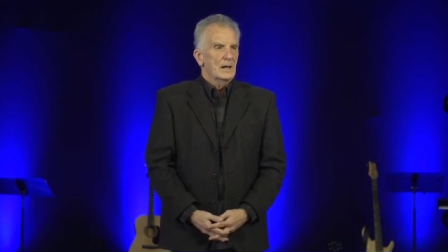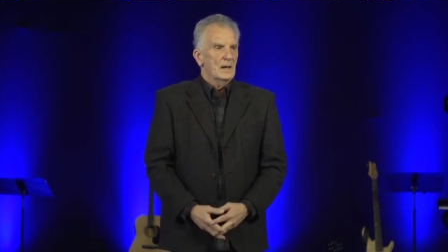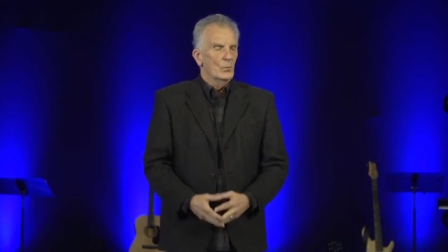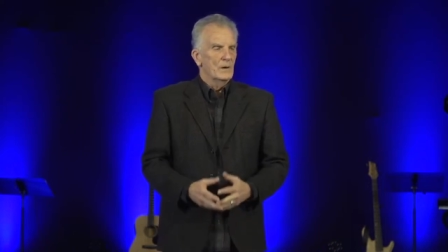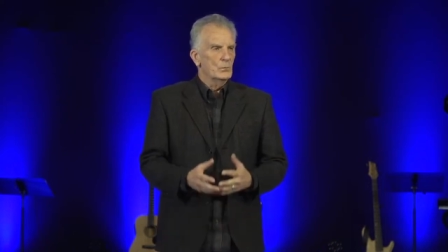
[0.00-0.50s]

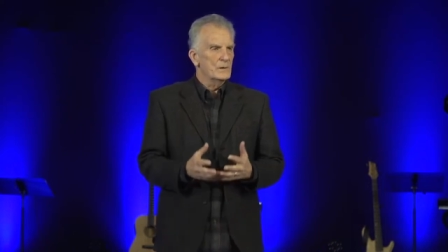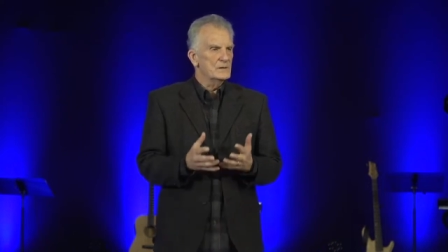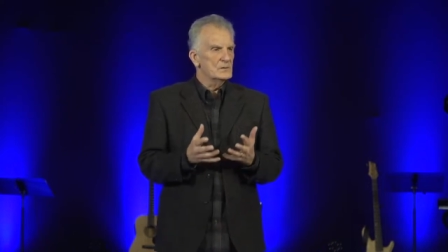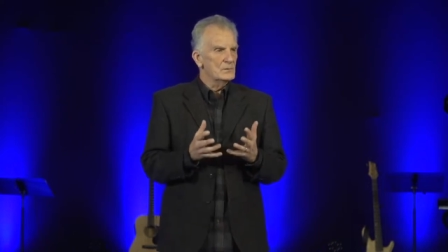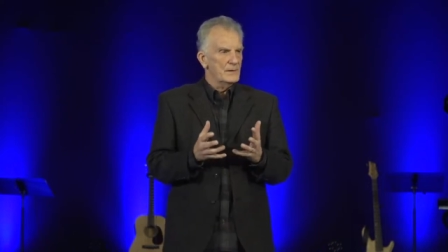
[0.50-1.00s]
And when we
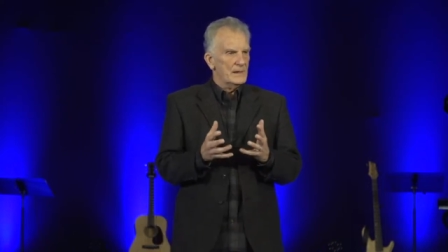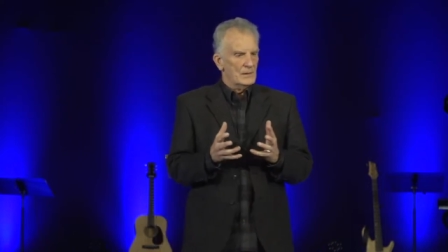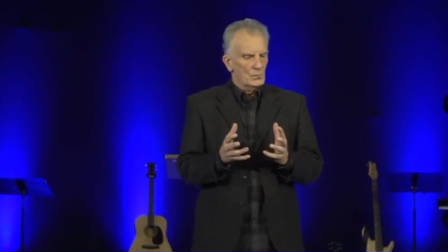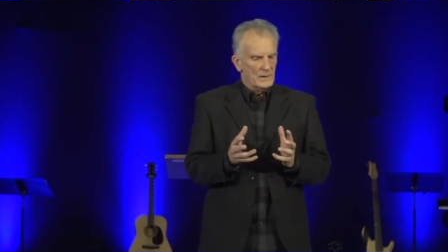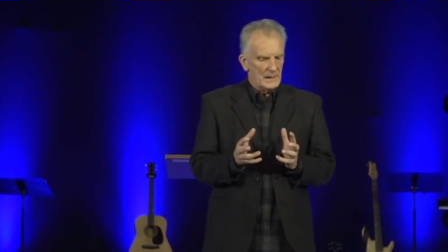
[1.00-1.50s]
do that,
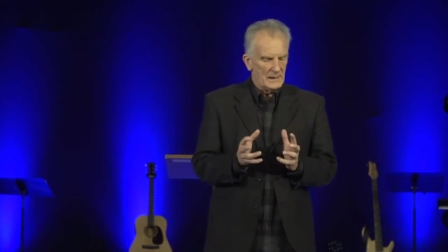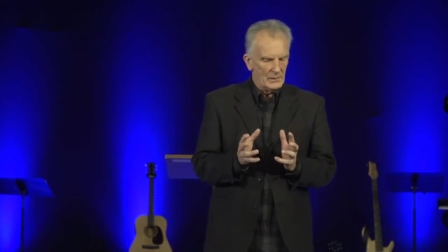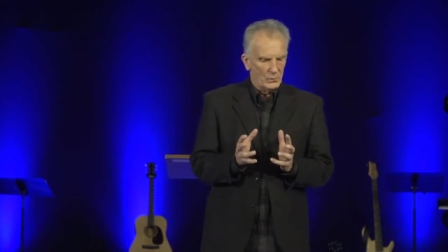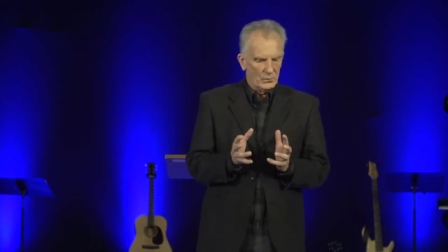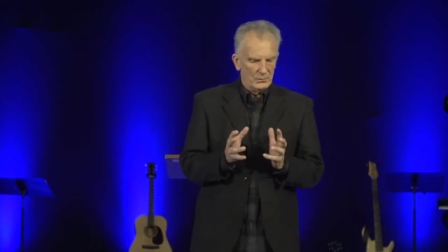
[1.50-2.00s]
we
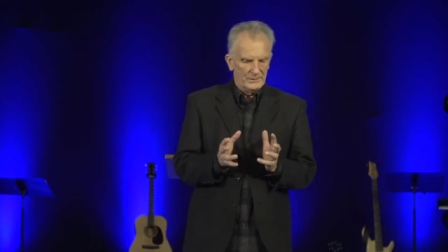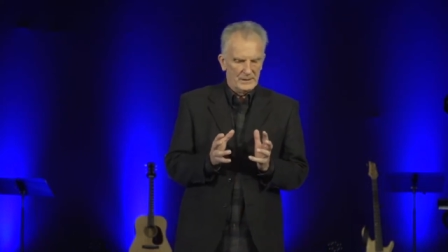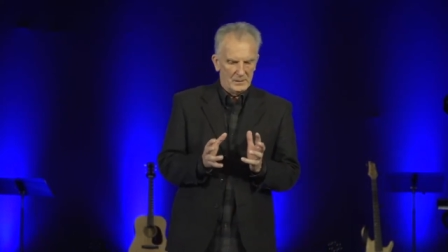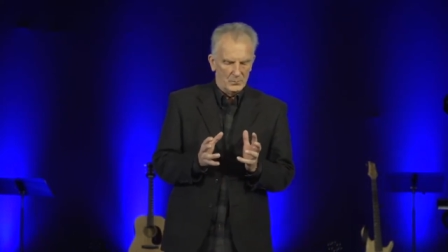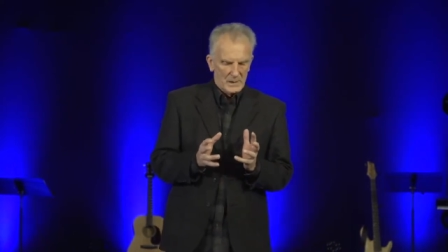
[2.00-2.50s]
hold
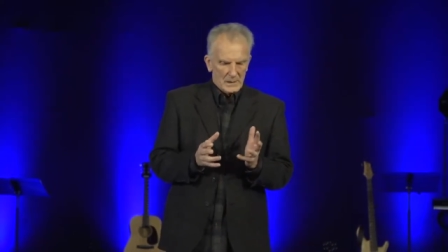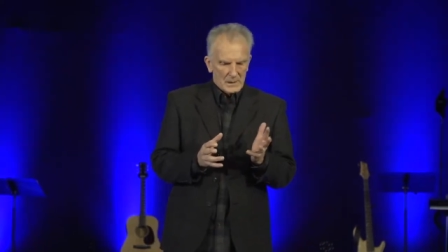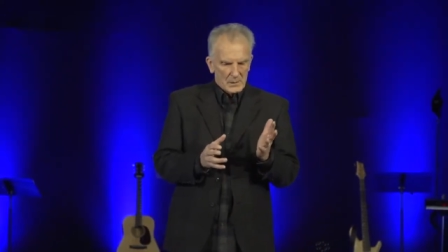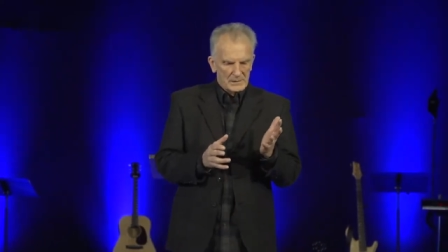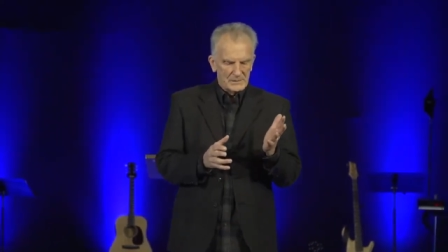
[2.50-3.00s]
him.
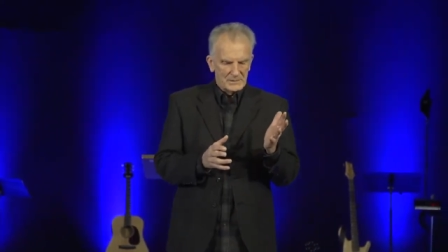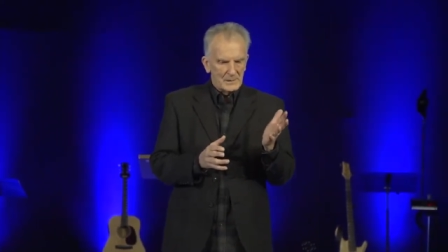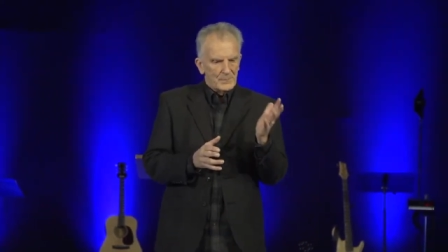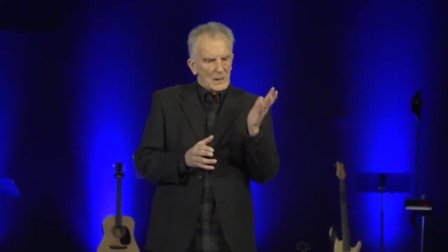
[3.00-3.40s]
You see,